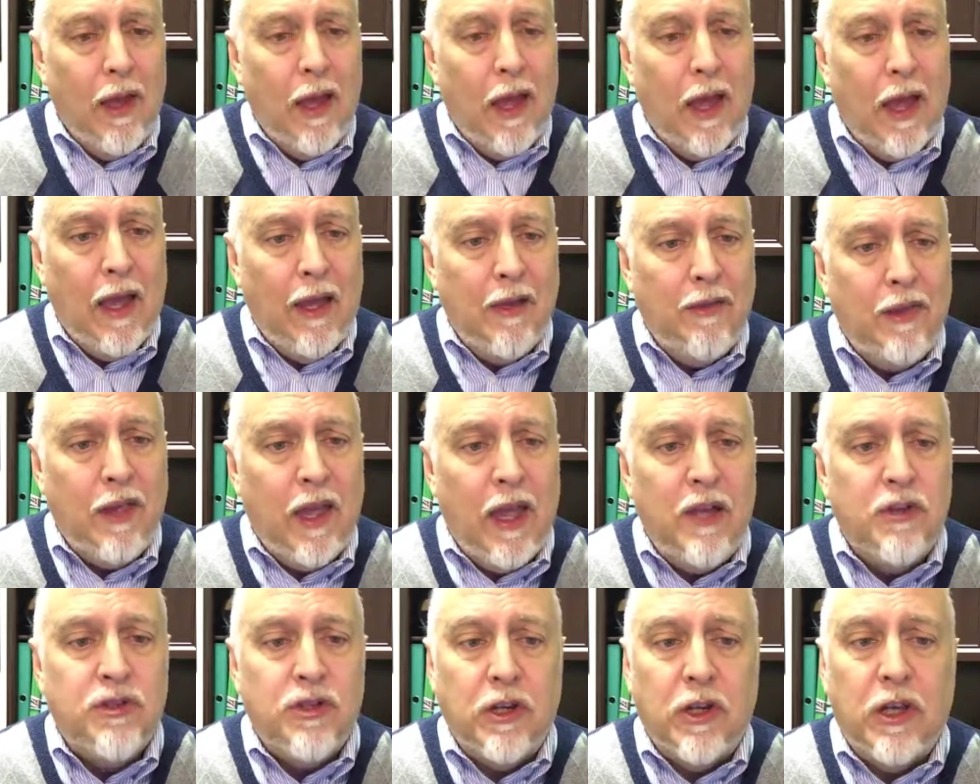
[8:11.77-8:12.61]
And the
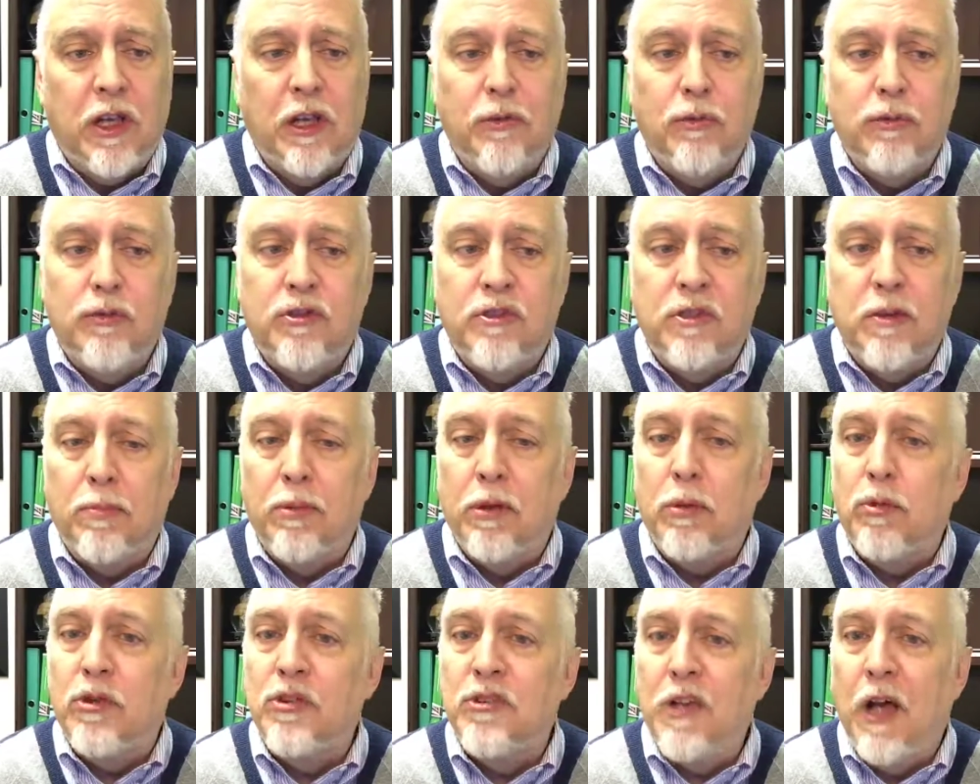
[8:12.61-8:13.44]
agent can
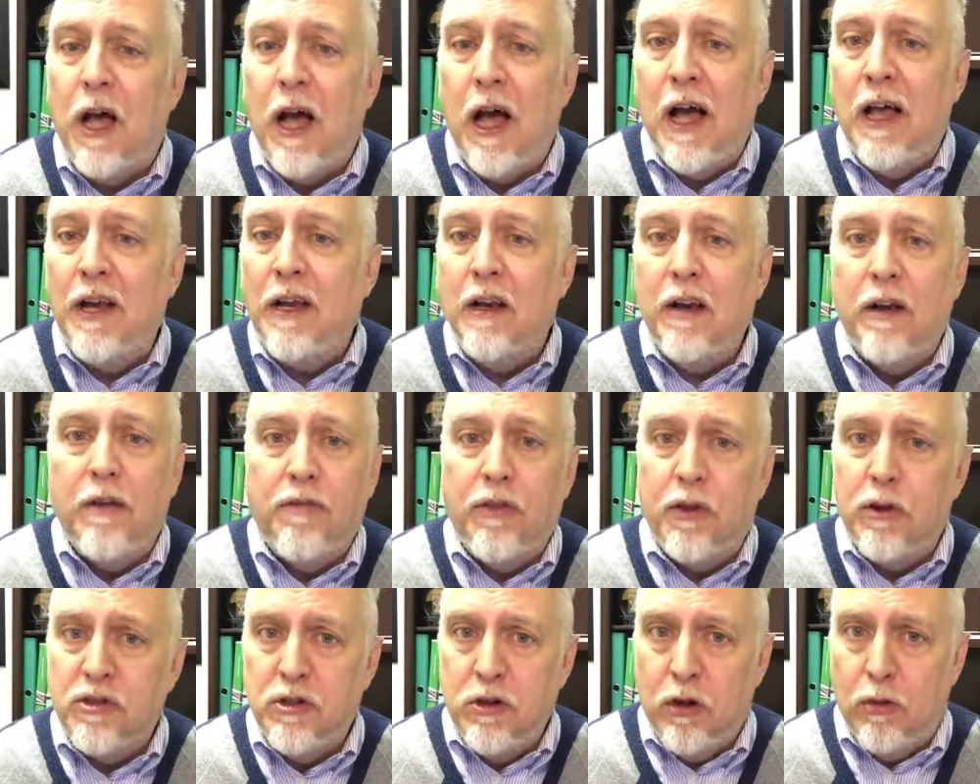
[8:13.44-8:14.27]
simply resign, and
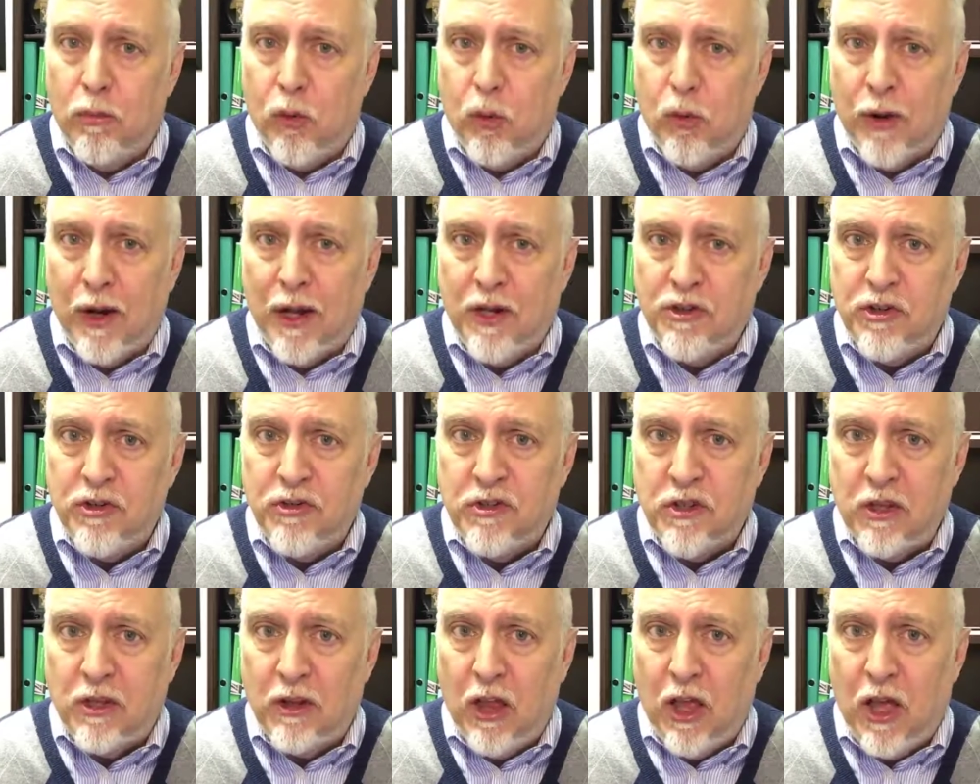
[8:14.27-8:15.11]
if there's no more
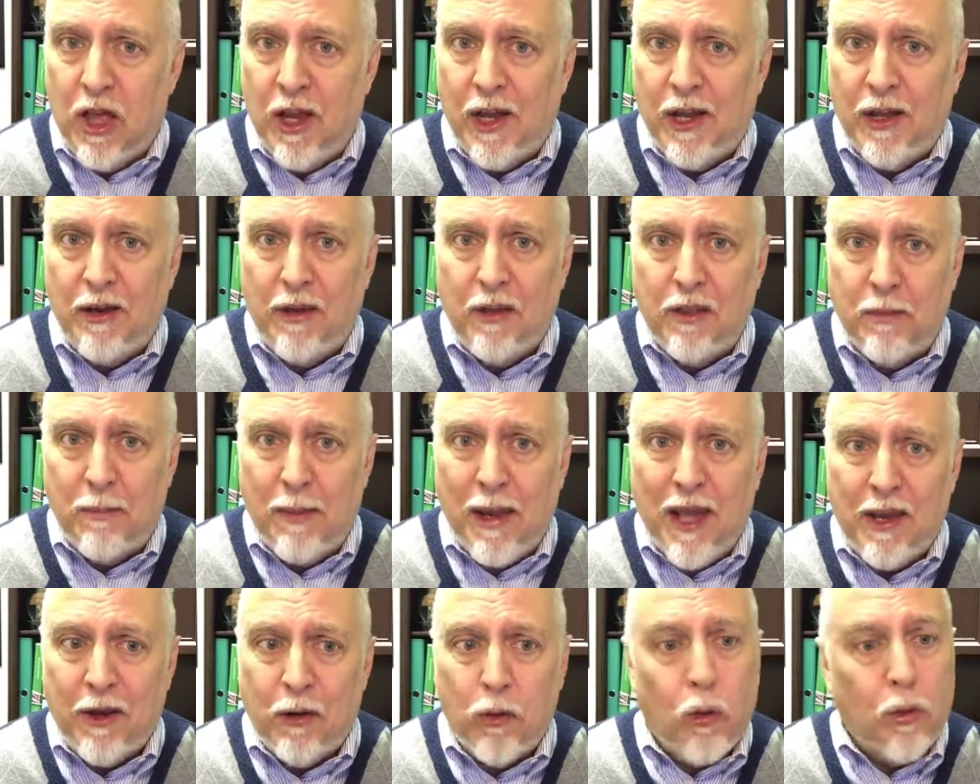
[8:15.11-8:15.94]
agents in line in the
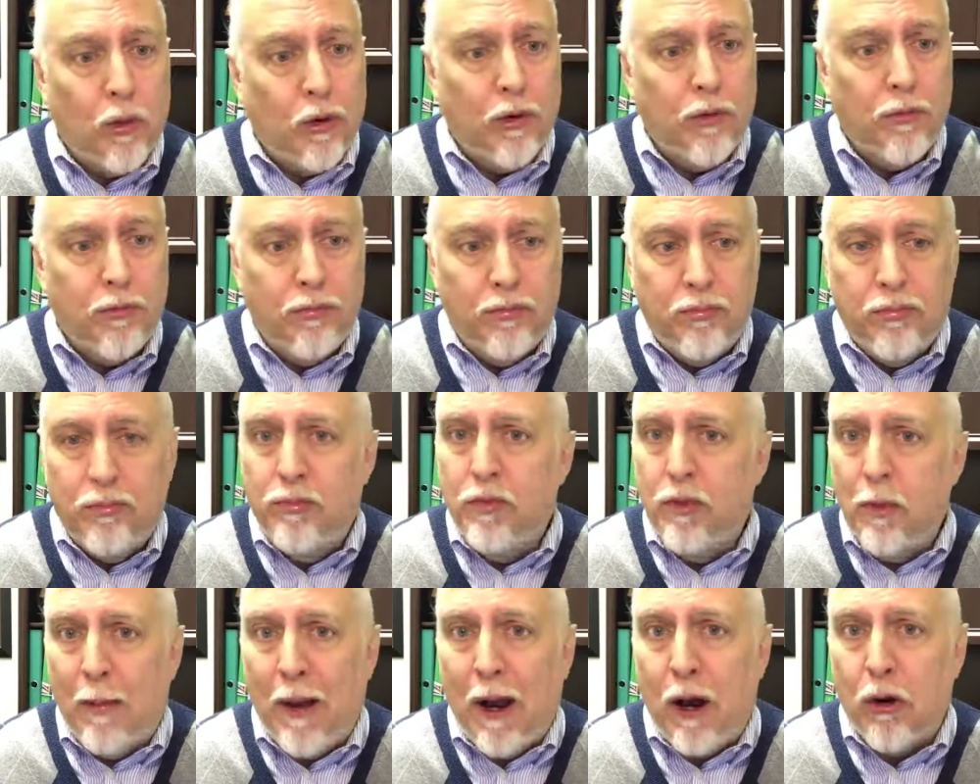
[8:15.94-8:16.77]
batting order,
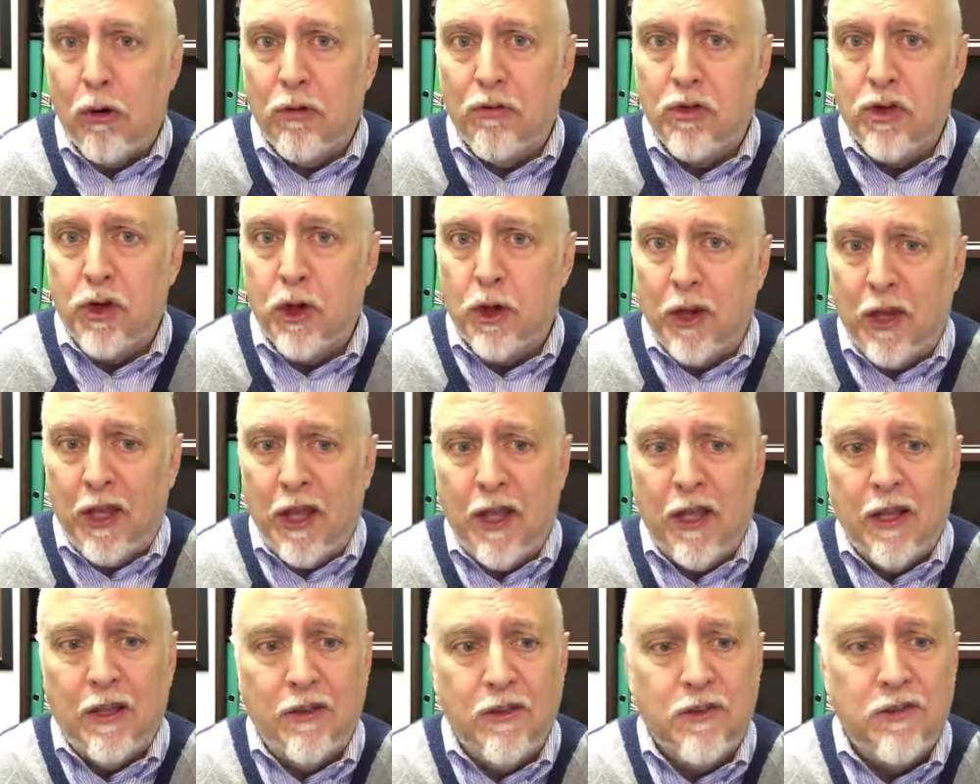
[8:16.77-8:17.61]
the power of attorney
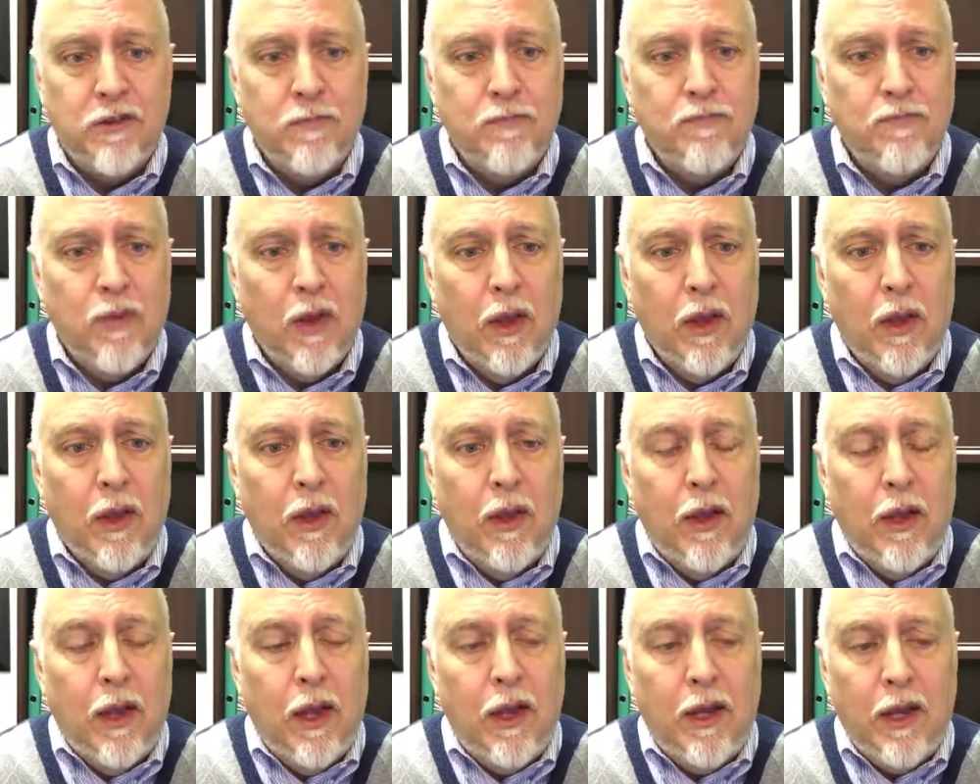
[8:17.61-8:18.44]
ends.
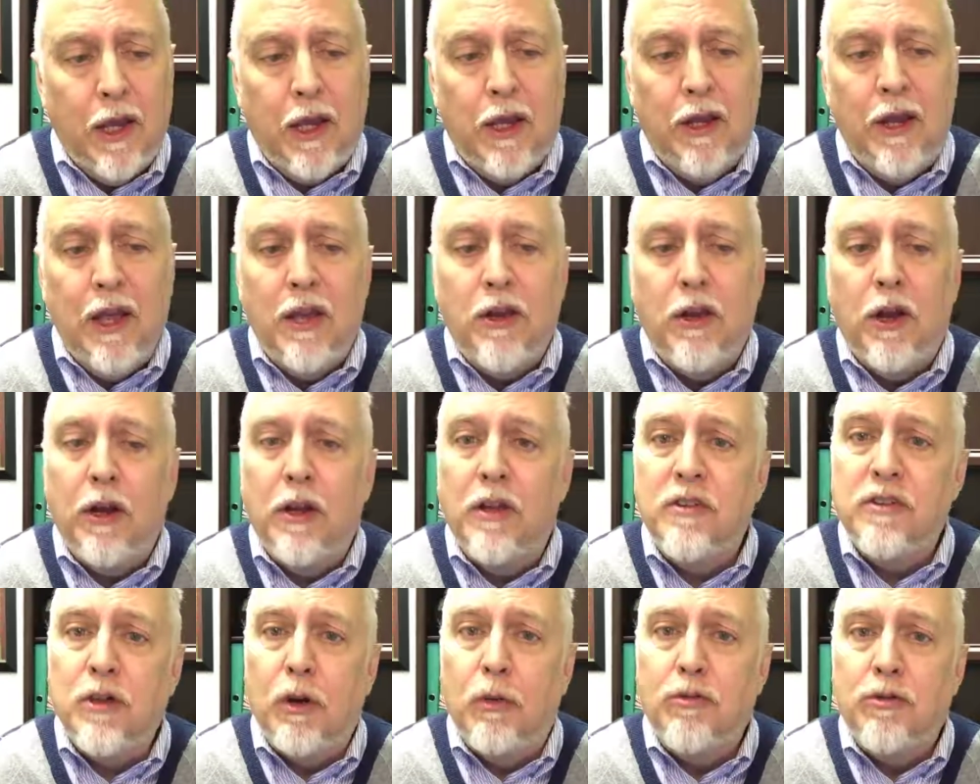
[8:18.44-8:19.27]
And it can end on
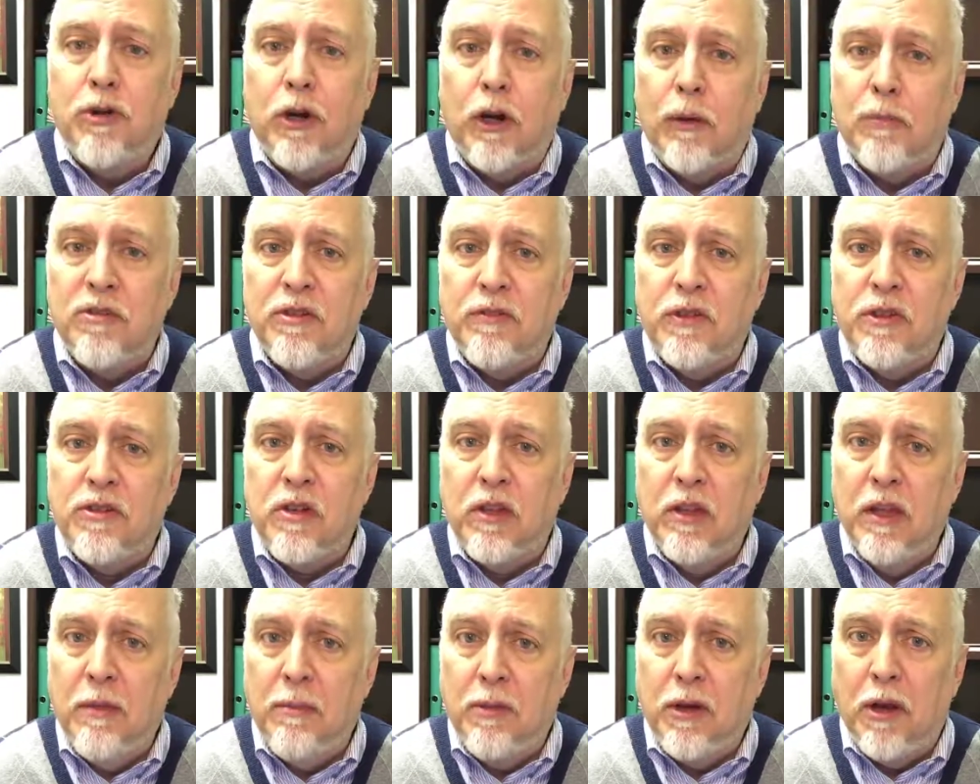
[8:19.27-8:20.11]
its own terms if it's
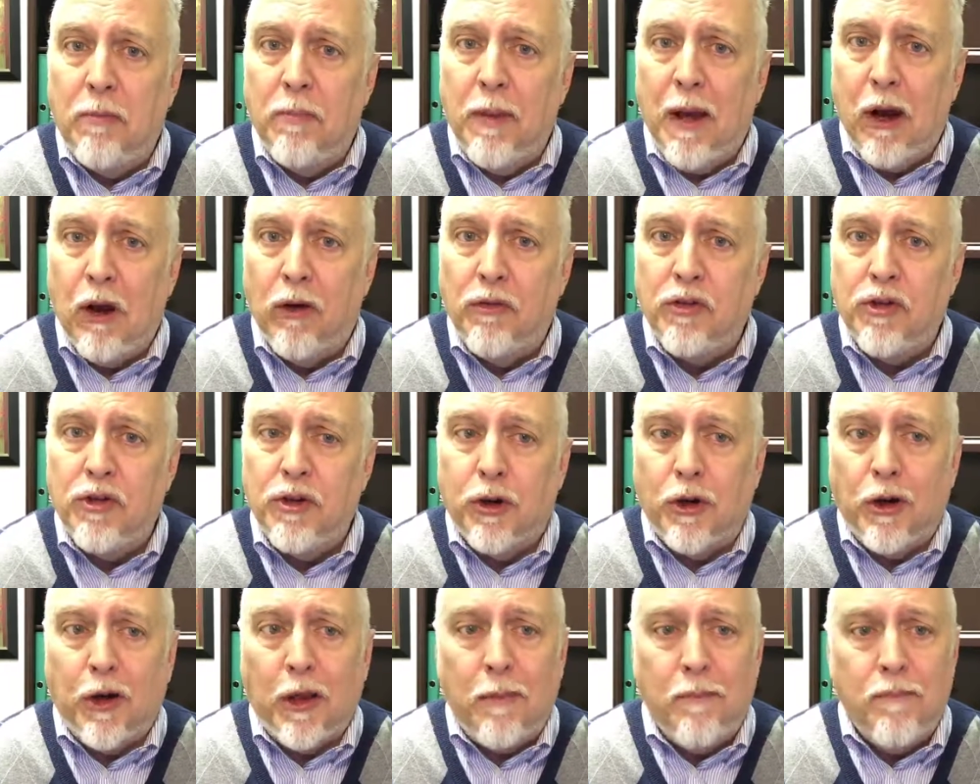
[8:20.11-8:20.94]
a limited power of
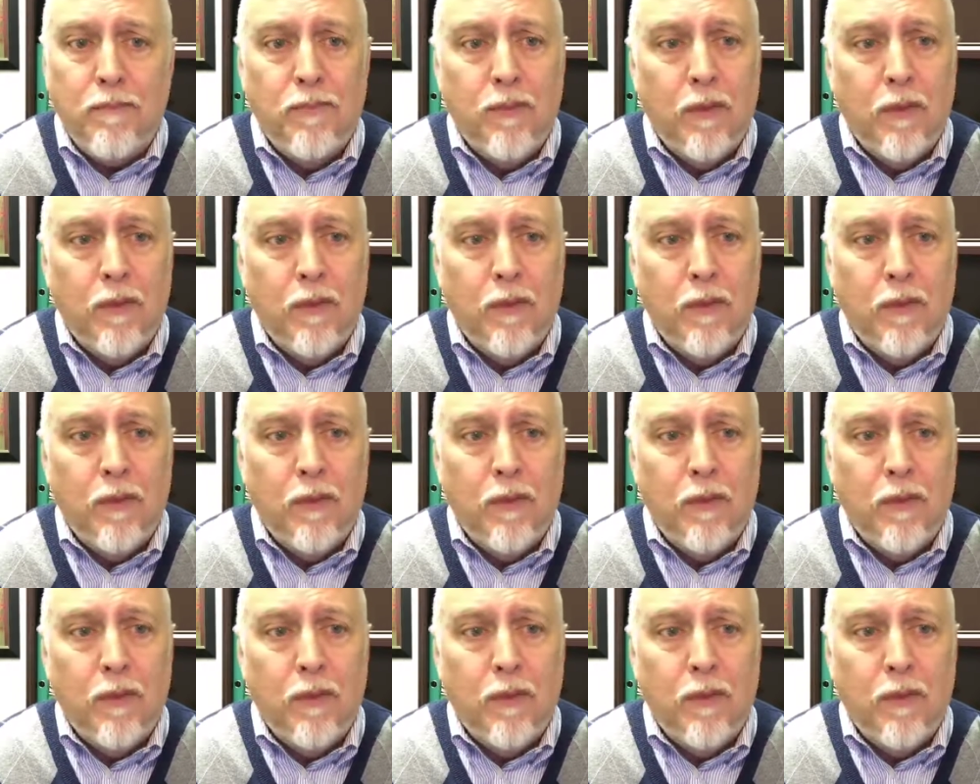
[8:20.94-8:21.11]
attorney.